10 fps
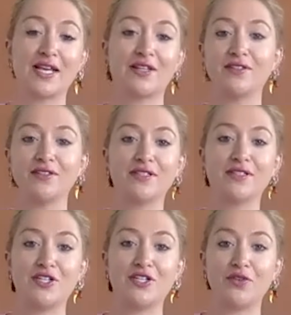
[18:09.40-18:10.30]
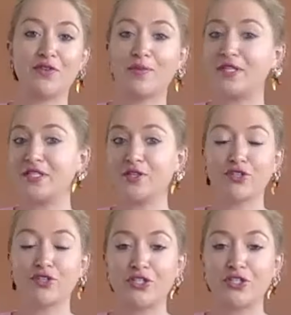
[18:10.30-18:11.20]
tackle the issue of obesity
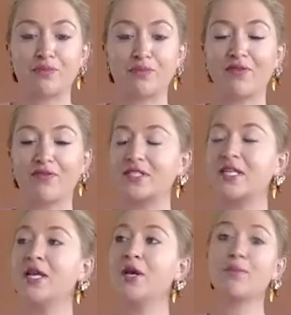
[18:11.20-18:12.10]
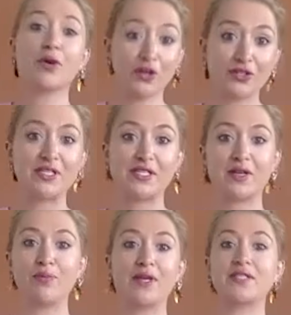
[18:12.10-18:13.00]
or reduce the prevalence. Because
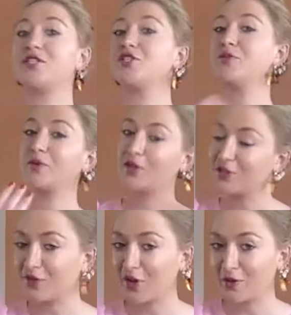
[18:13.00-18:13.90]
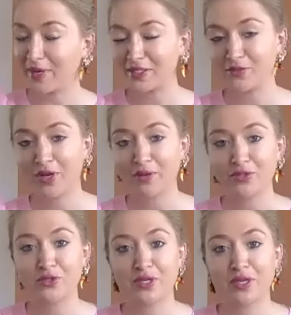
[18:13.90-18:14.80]
it's a complex issue, because of going back to what I
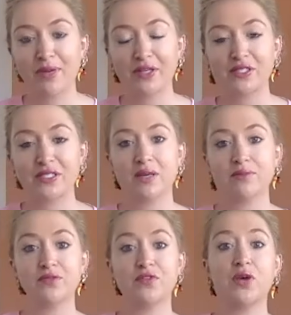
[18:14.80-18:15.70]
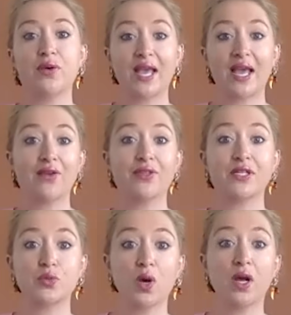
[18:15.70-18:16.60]
was talking about in terms of knowing how
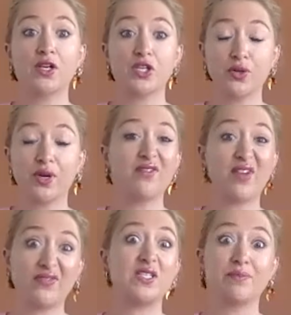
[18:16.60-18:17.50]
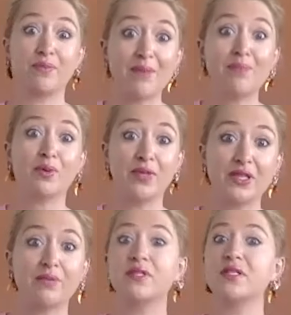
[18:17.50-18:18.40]
things work, you kind of have to
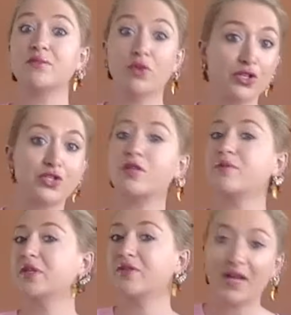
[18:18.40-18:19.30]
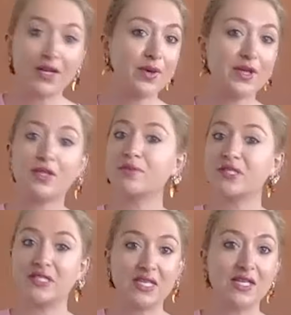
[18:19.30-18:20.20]
implement them and monitor them and evaluate them
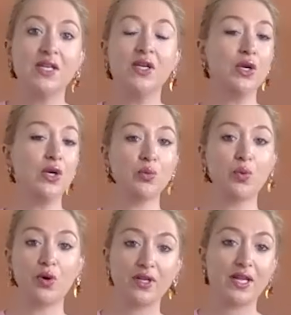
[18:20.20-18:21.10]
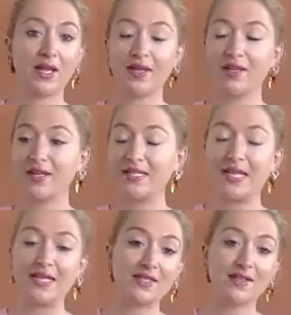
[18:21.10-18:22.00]
to see what
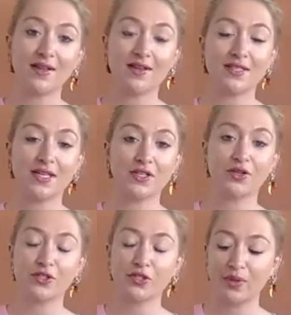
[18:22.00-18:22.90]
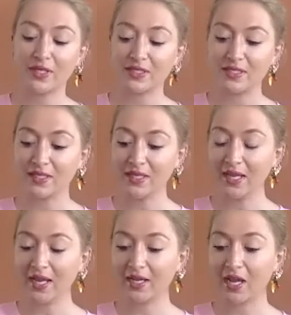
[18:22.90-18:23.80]
intended and unintended consequences
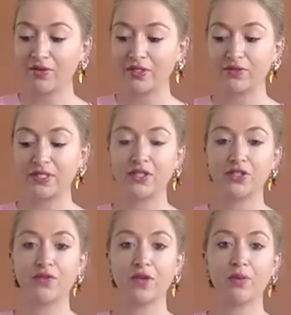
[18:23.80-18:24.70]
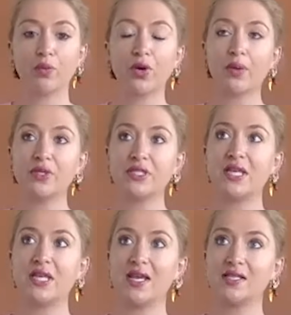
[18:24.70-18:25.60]
occur as a result of it. But what I would
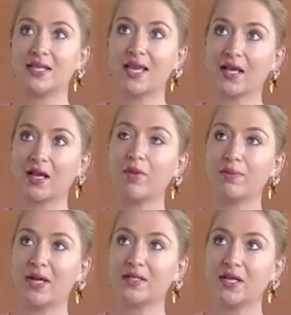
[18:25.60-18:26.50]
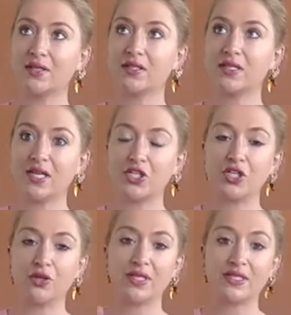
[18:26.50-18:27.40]
say is, again, coming back down to the
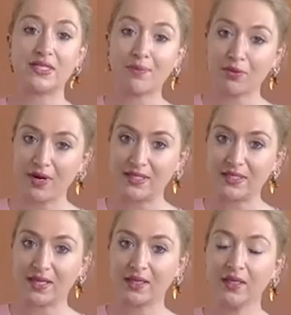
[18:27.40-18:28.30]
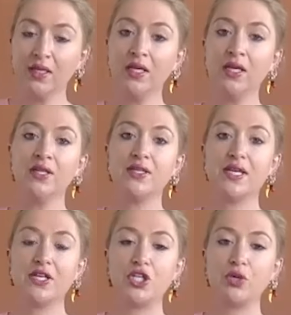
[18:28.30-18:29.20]
issue and separating
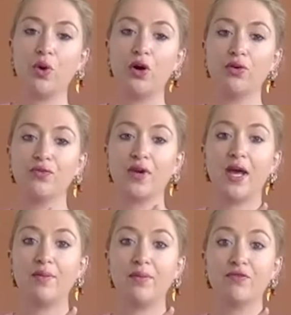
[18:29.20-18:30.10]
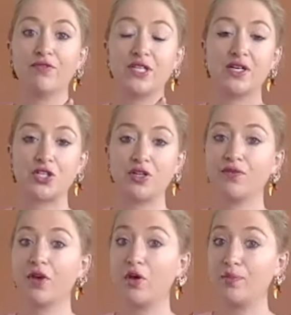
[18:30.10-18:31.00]
the issue of reduction of
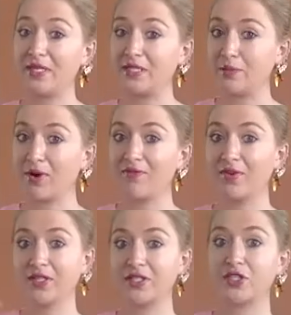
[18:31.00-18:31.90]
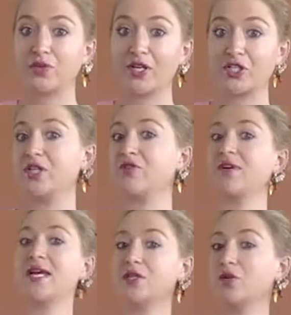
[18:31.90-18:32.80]
obesity prevalence to actually
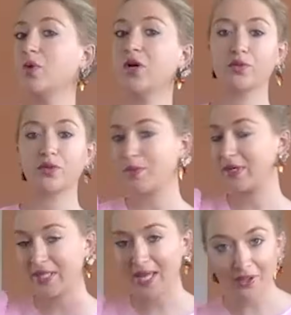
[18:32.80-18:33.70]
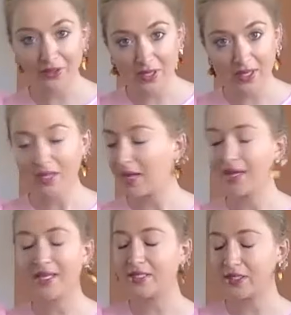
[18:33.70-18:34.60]
creating a world which makes it healthier,
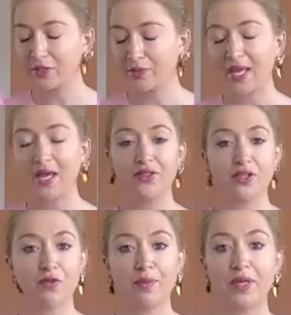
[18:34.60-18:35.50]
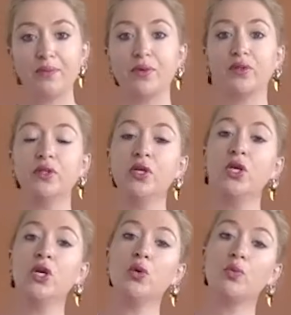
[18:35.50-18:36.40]
easier to be healthier for people,
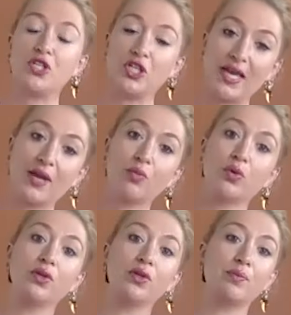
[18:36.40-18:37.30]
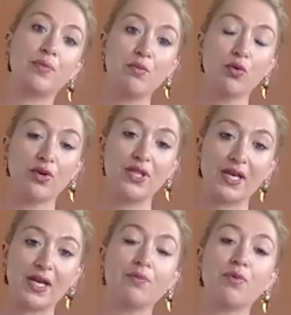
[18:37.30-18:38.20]
which again will be more in the
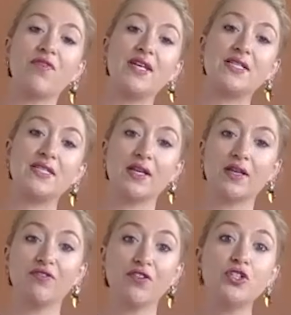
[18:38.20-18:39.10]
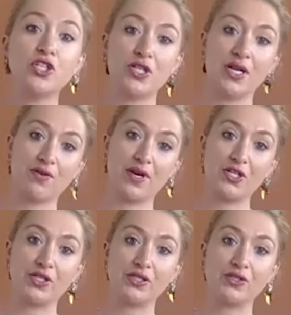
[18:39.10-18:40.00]
kind of preventing future
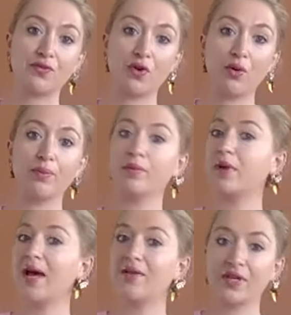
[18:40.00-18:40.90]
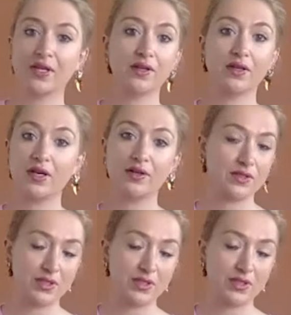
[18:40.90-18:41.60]
generations from having